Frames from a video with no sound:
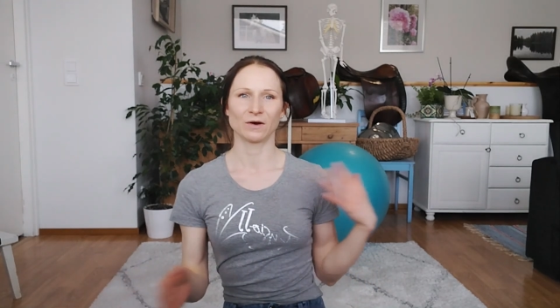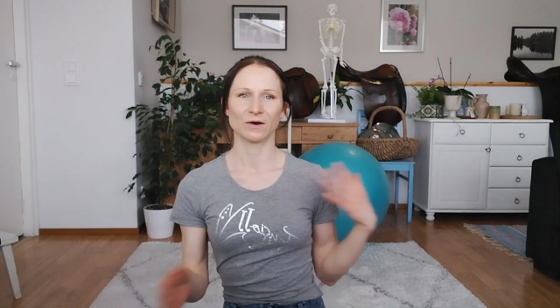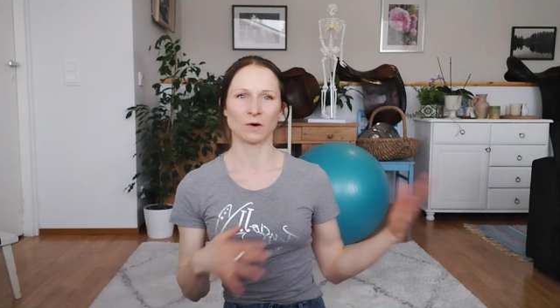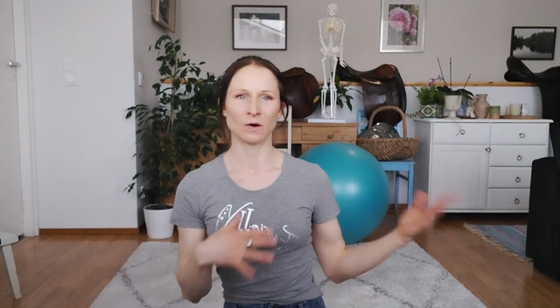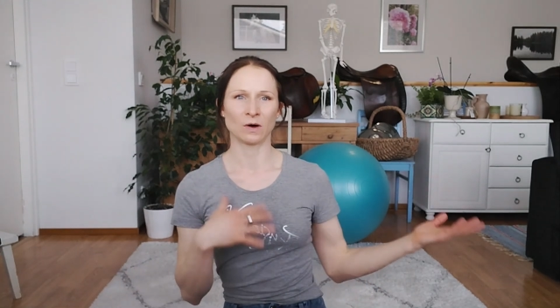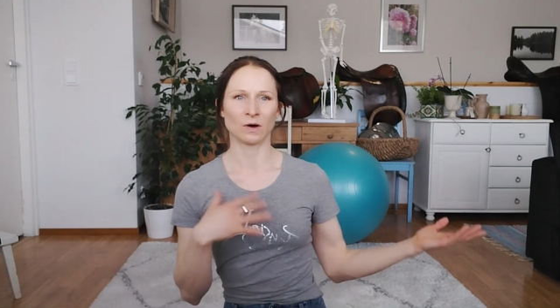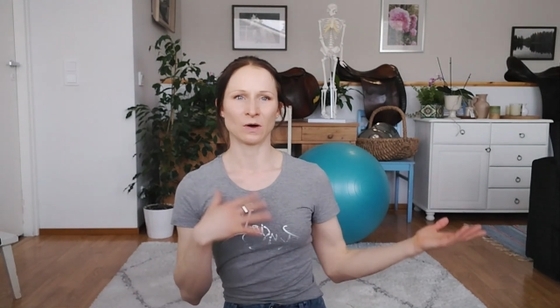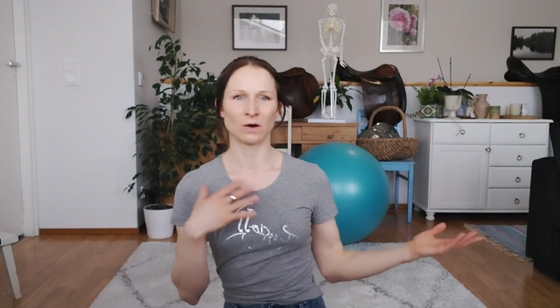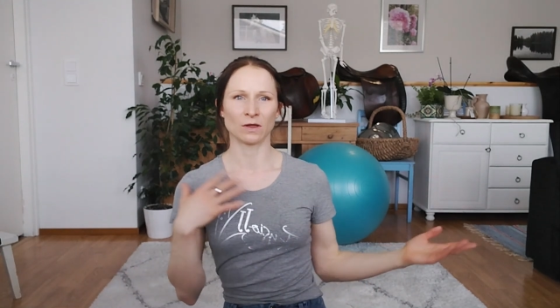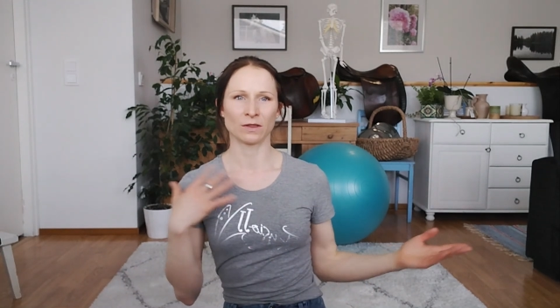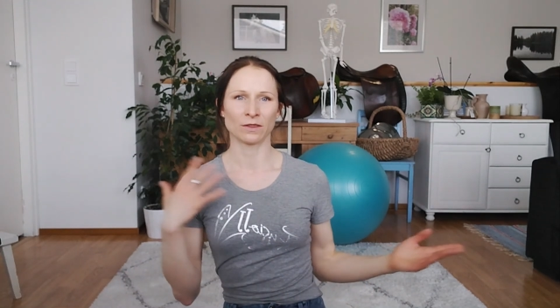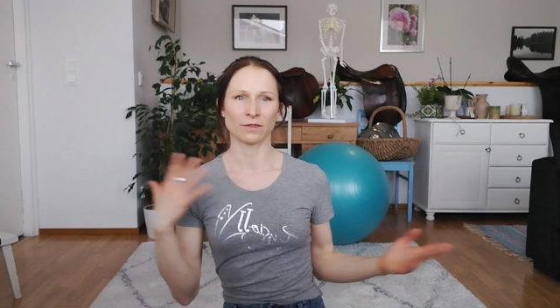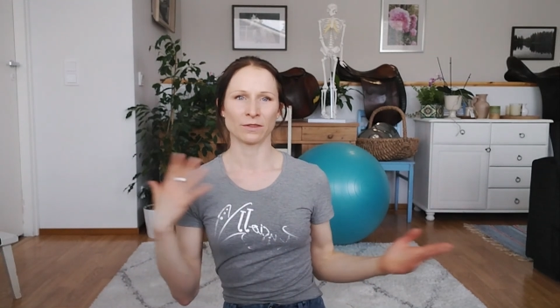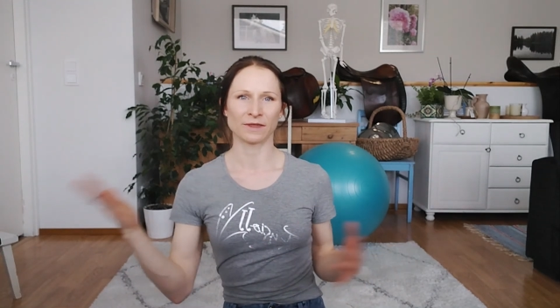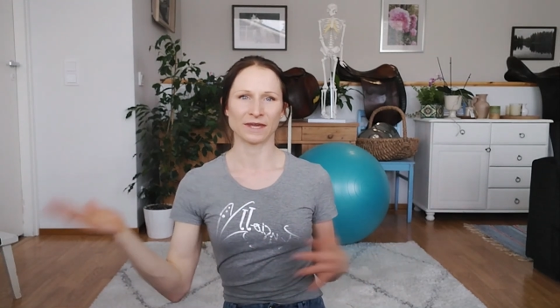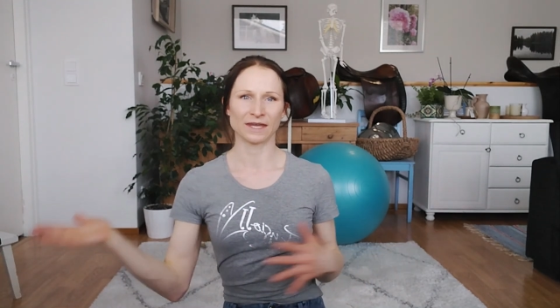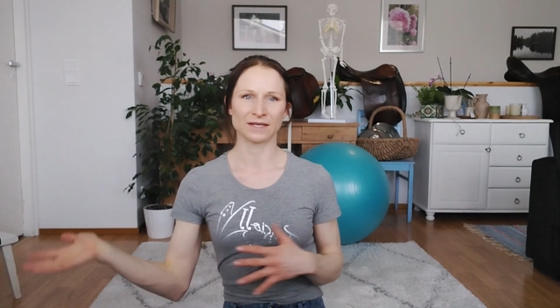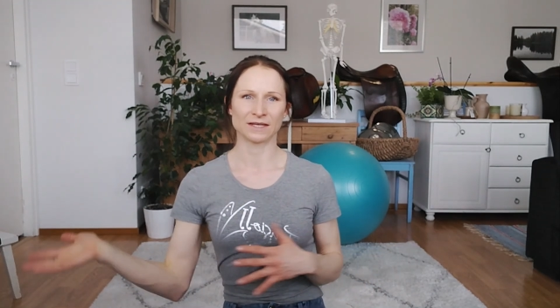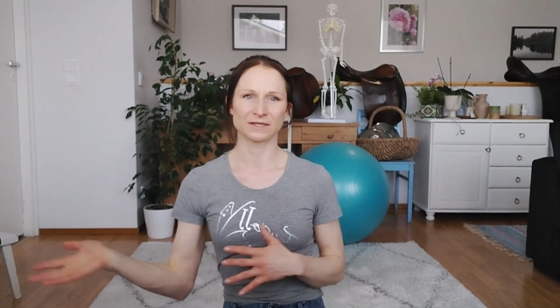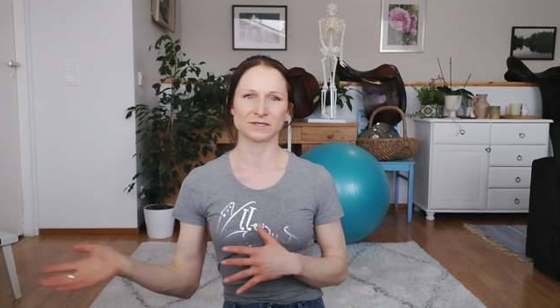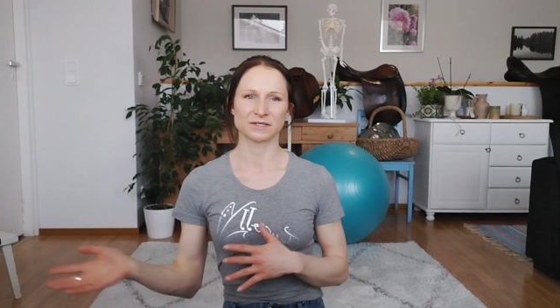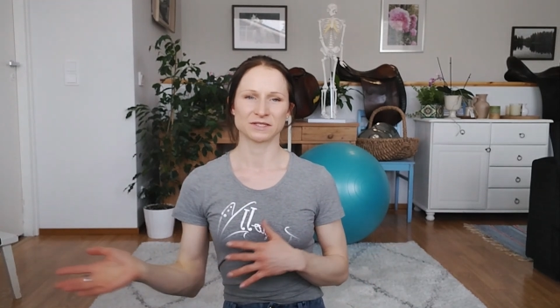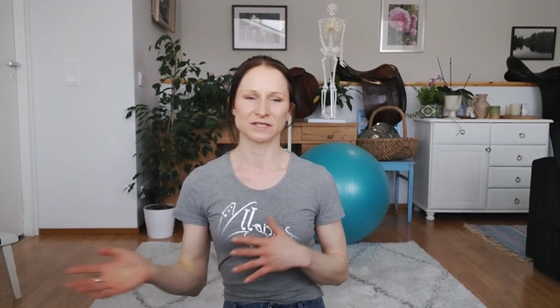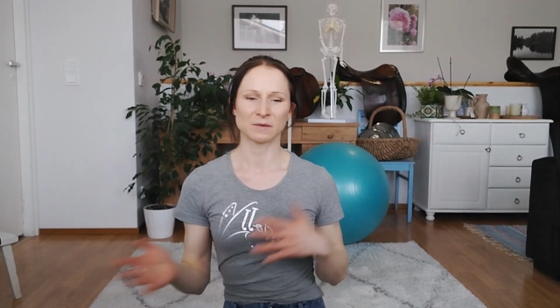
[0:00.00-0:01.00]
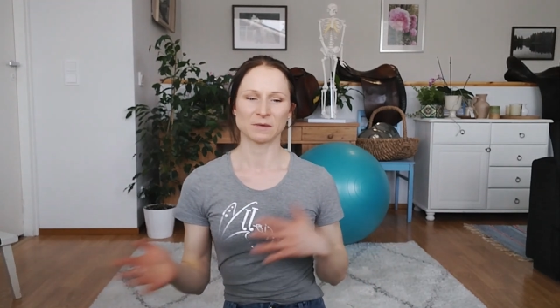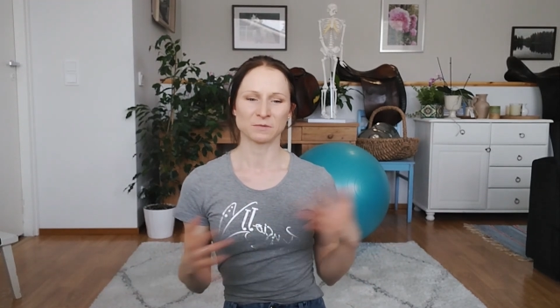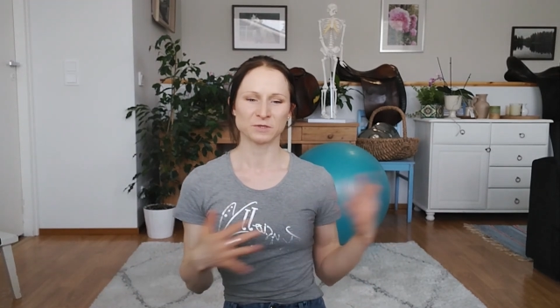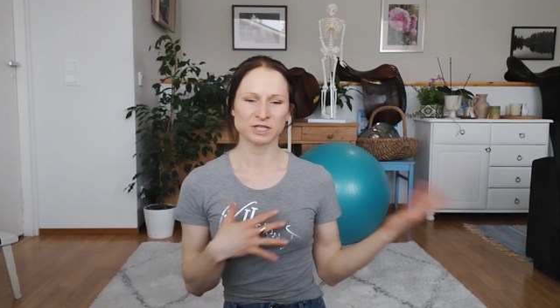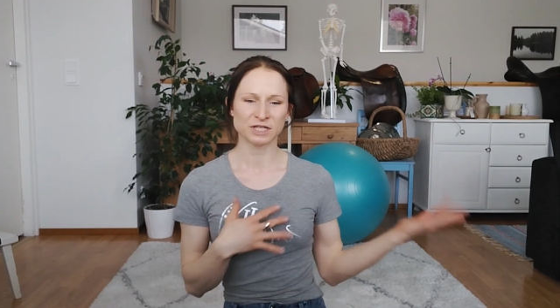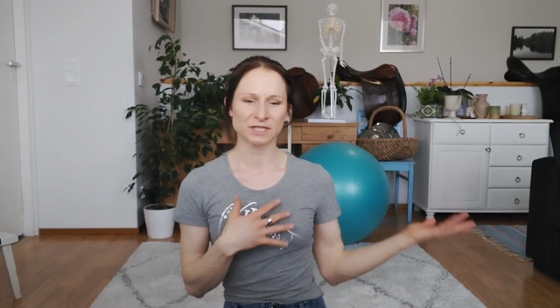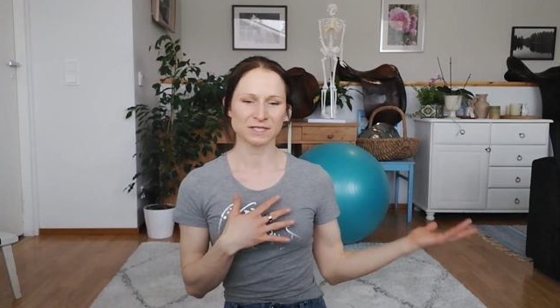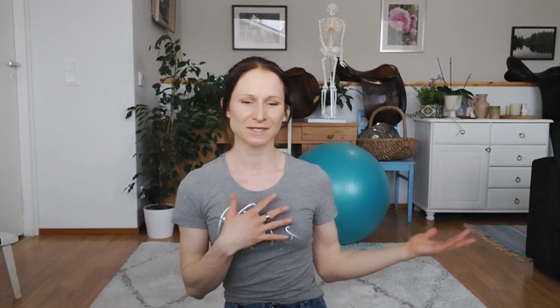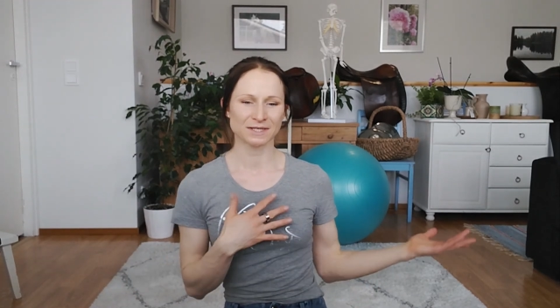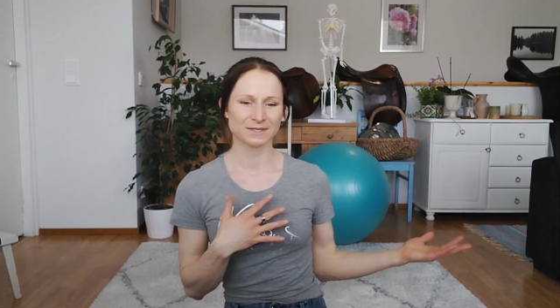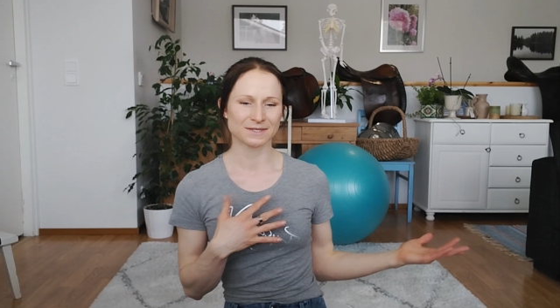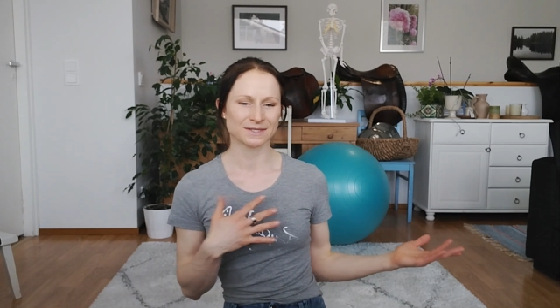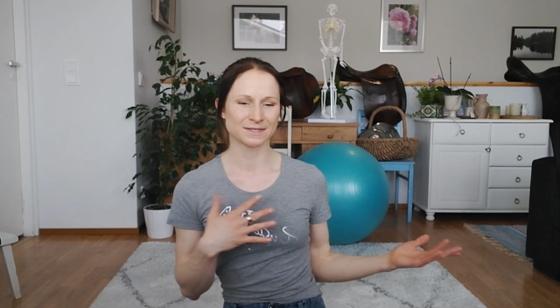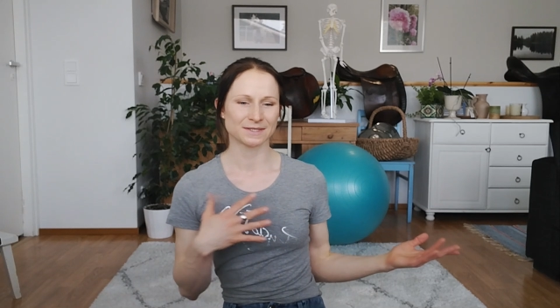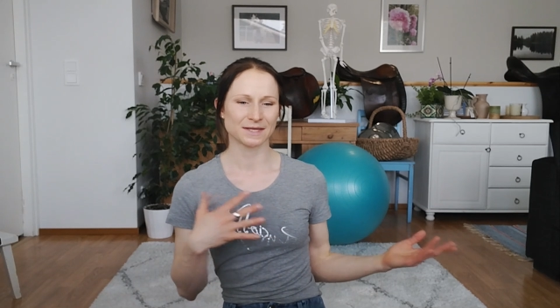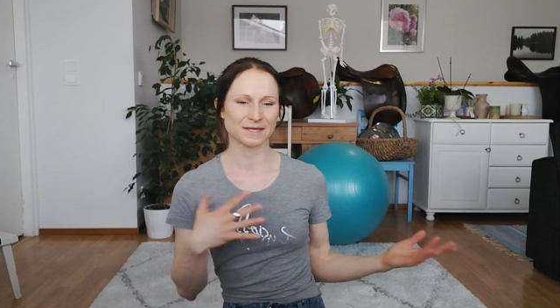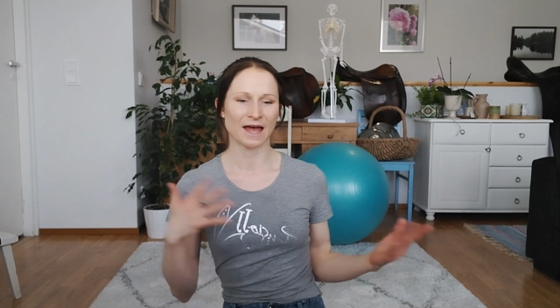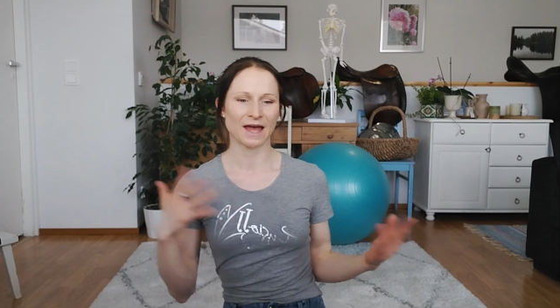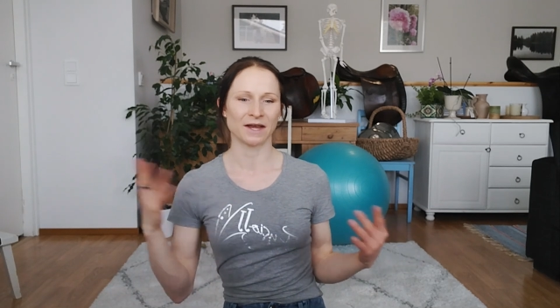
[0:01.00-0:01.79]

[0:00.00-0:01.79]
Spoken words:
all these subjects.